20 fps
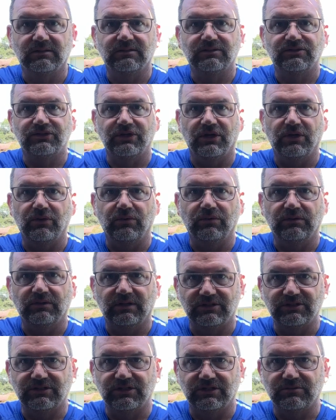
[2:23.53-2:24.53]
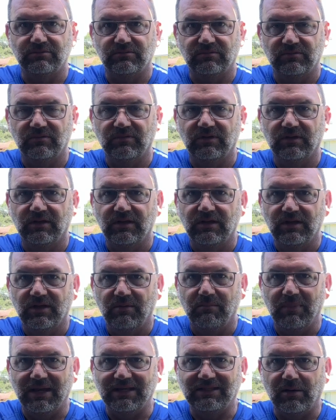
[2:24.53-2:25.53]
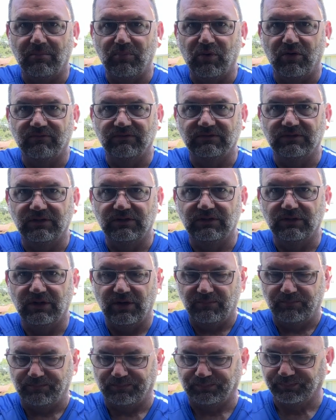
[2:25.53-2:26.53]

So let's just make that perfectly clear.